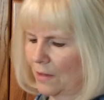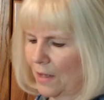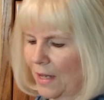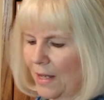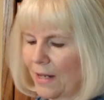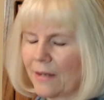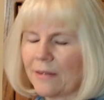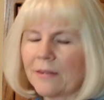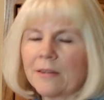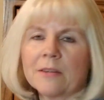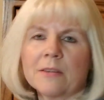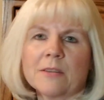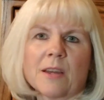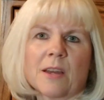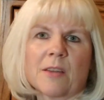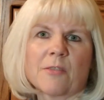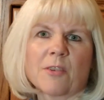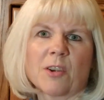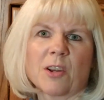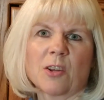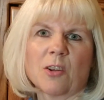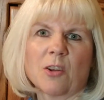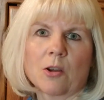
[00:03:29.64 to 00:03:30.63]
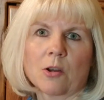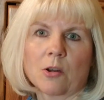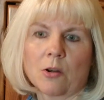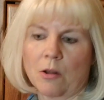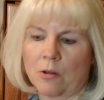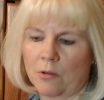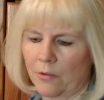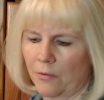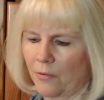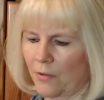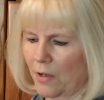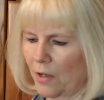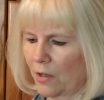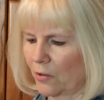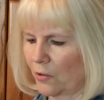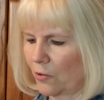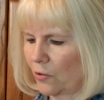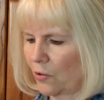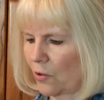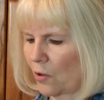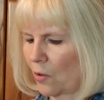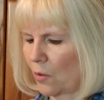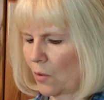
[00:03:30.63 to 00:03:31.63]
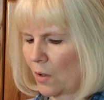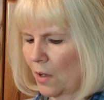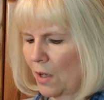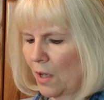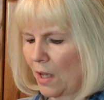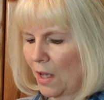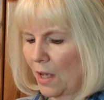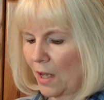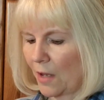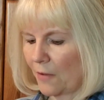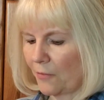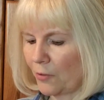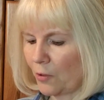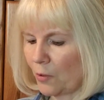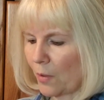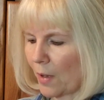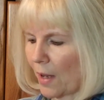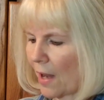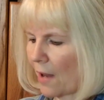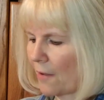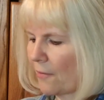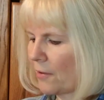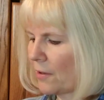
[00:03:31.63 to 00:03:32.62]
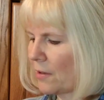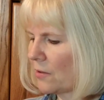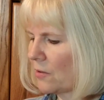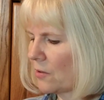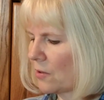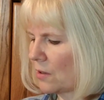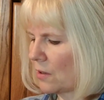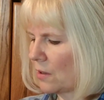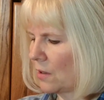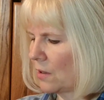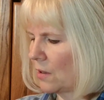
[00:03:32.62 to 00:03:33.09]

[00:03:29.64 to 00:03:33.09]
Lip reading: and it didn't take very long at all to finish. So, if you haven't